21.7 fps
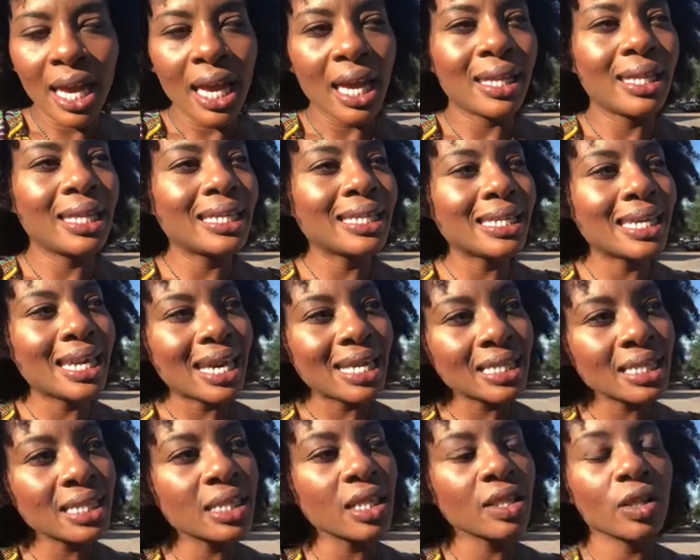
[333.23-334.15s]
And then,
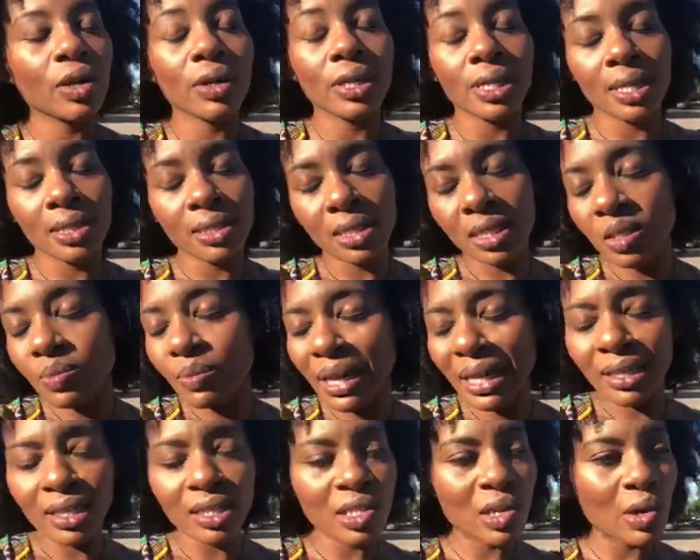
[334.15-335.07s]
yes, that there is this
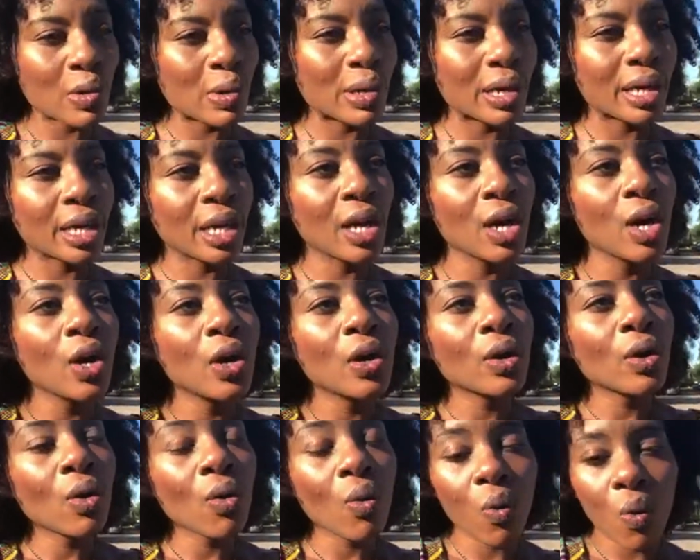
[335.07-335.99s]
mandatory
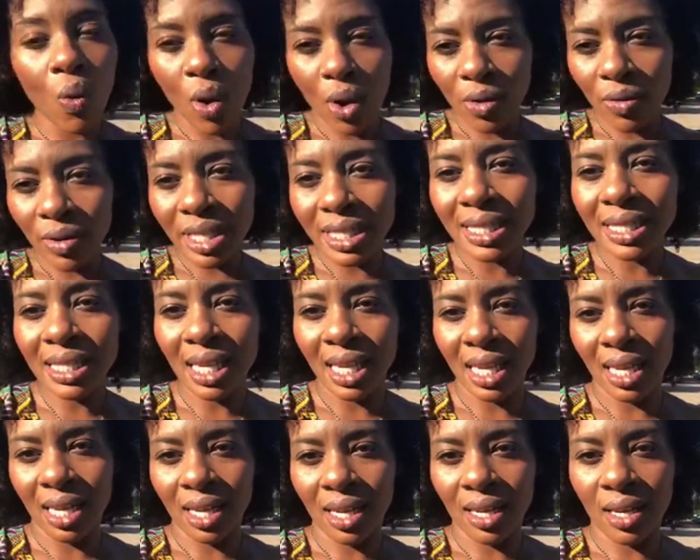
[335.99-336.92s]

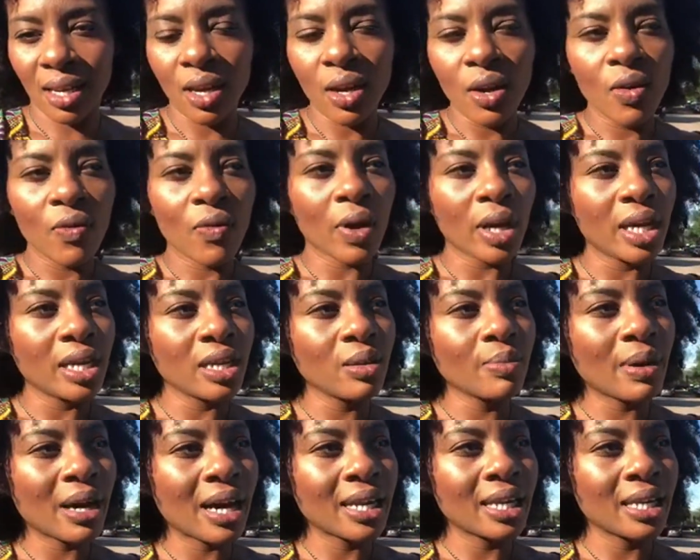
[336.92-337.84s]
quarantine for
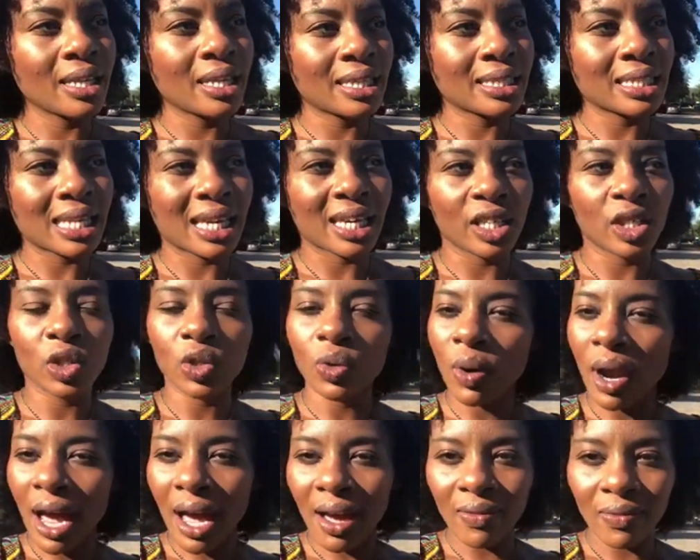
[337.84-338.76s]
anybody that's like
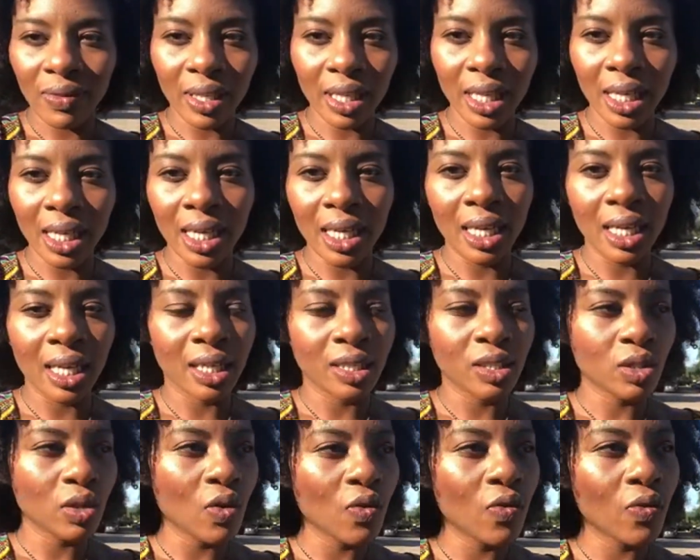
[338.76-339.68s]
traveling and
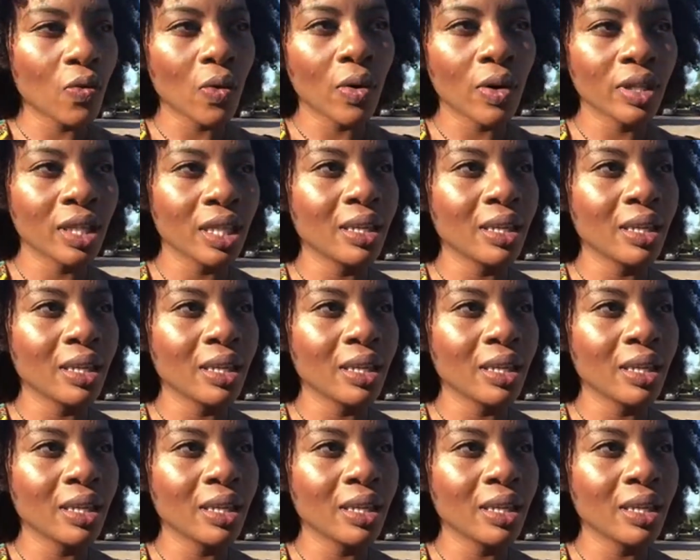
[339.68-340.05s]
so forth.